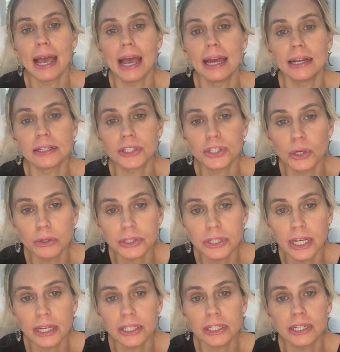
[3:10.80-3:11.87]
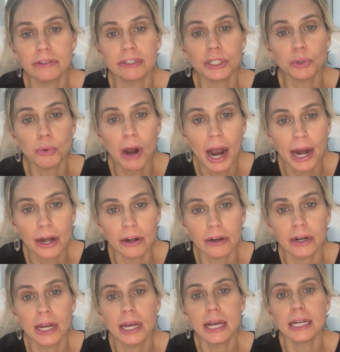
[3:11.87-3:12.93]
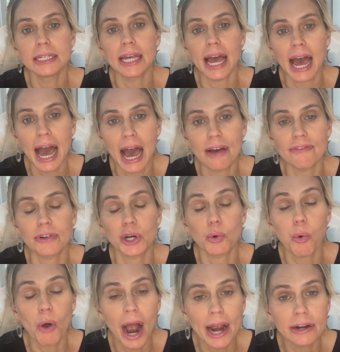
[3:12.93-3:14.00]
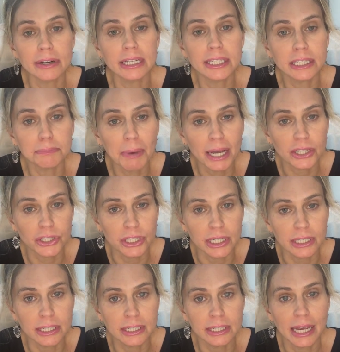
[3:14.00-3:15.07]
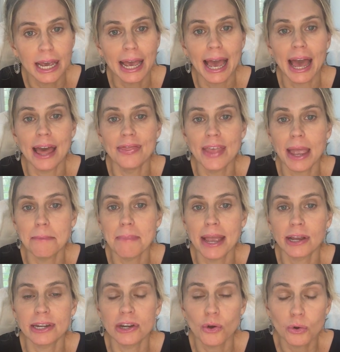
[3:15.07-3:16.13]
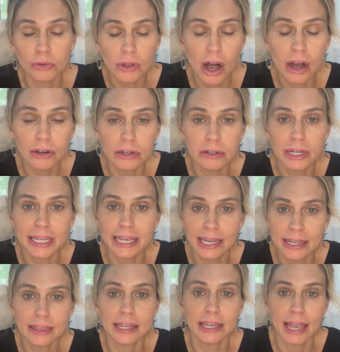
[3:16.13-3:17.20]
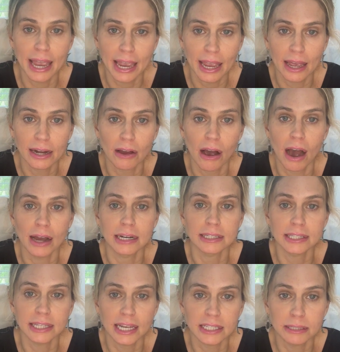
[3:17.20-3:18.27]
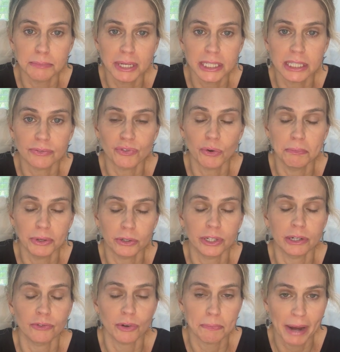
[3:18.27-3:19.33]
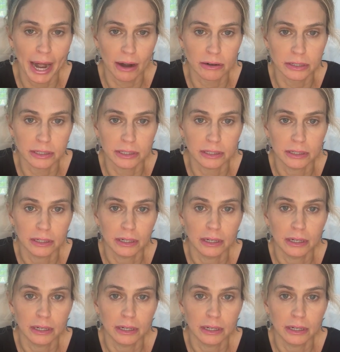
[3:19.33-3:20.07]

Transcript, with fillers: an association is required to have required inspections, and they may no longer kick the can on assessments for building repairs.